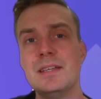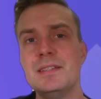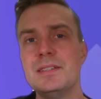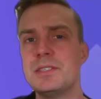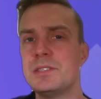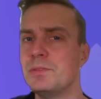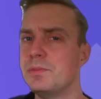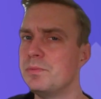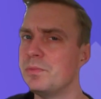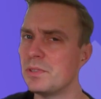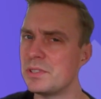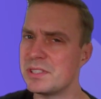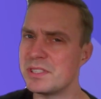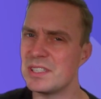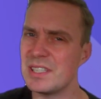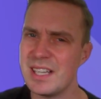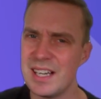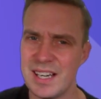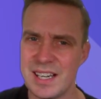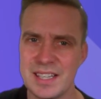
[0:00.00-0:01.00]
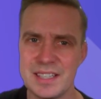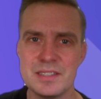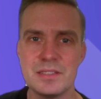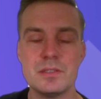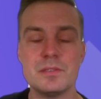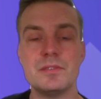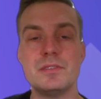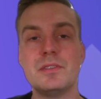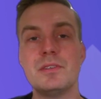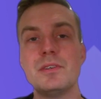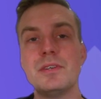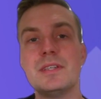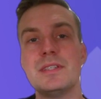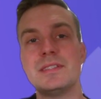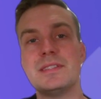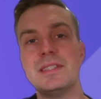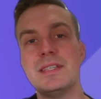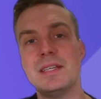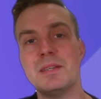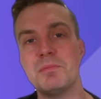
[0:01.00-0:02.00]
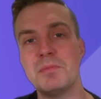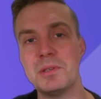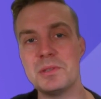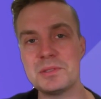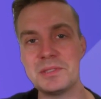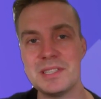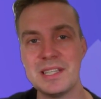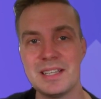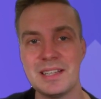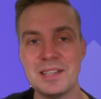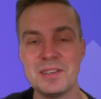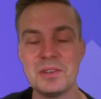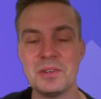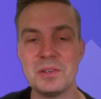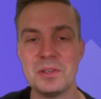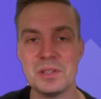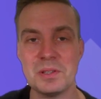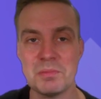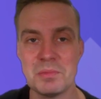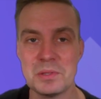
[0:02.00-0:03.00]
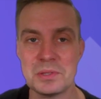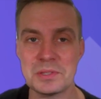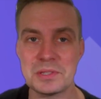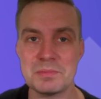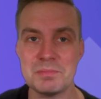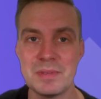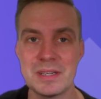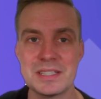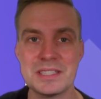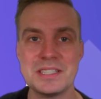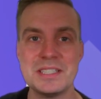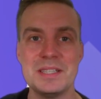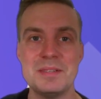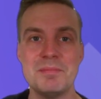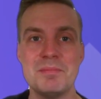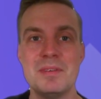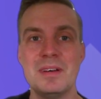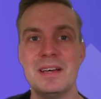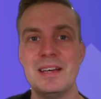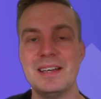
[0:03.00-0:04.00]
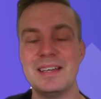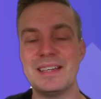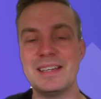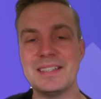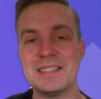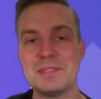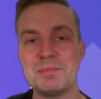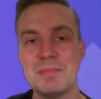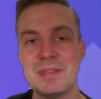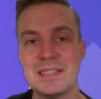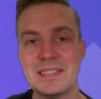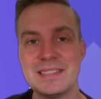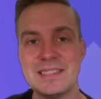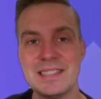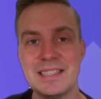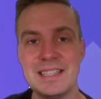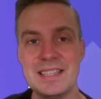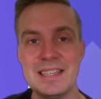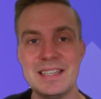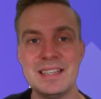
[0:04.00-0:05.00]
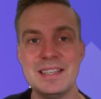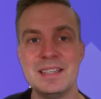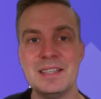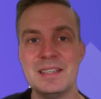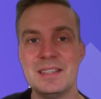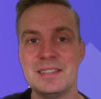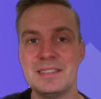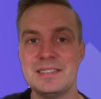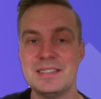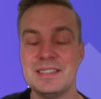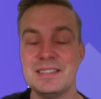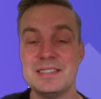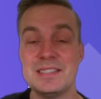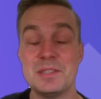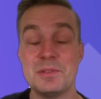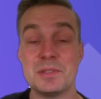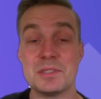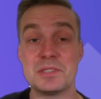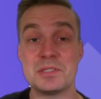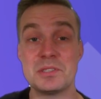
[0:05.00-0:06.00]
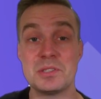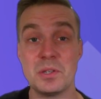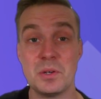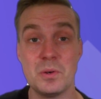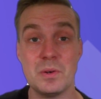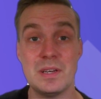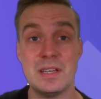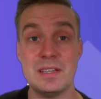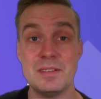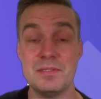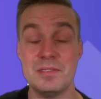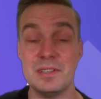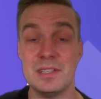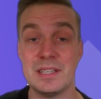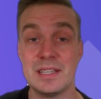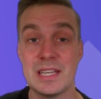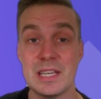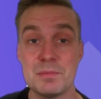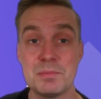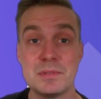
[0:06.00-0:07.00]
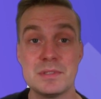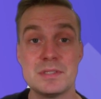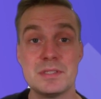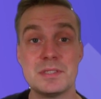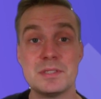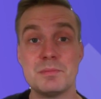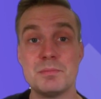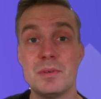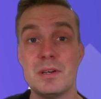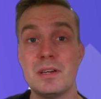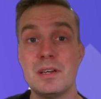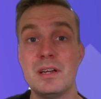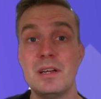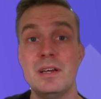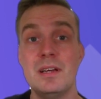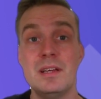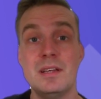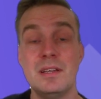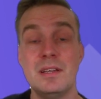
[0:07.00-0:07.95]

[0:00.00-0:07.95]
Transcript: It was kind of annoying seeing Mo Salah almost match him against Man City since he was so heavily captained, but